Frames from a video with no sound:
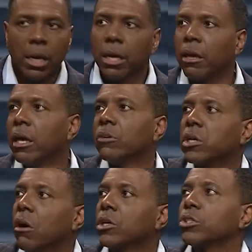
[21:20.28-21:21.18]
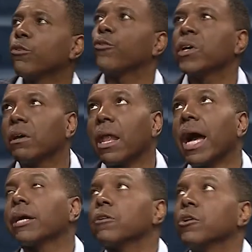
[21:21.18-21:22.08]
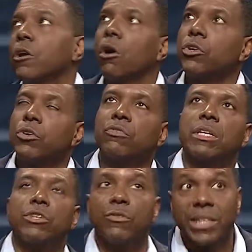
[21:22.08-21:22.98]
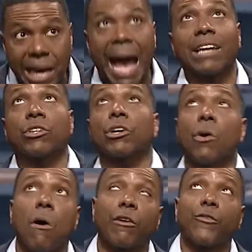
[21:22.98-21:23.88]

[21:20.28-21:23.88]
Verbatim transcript: As long as you feel like, you know, you've, you've got to go on a